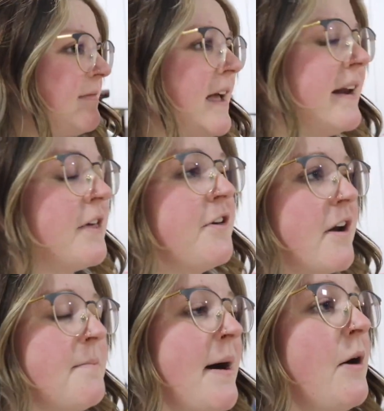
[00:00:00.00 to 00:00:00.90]
And I
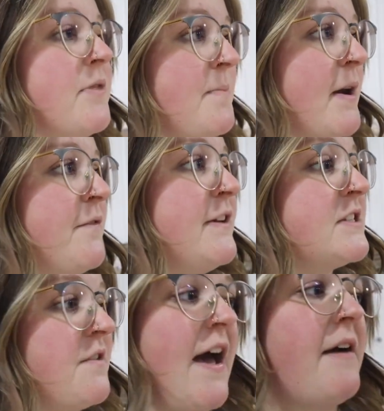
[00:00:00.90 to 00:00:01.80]
thought about the
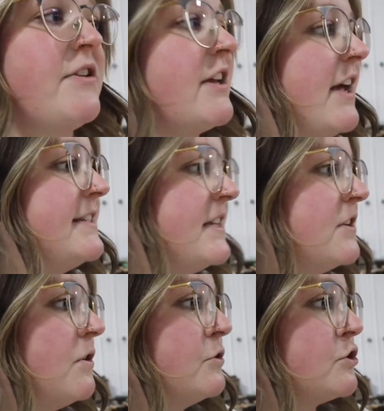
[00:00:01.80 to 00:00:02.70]
benefits of having a nice
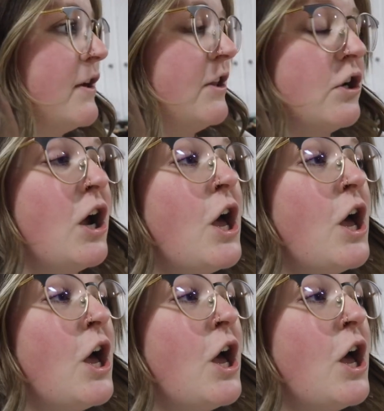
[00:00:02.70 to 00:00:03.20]
enclosed trailer.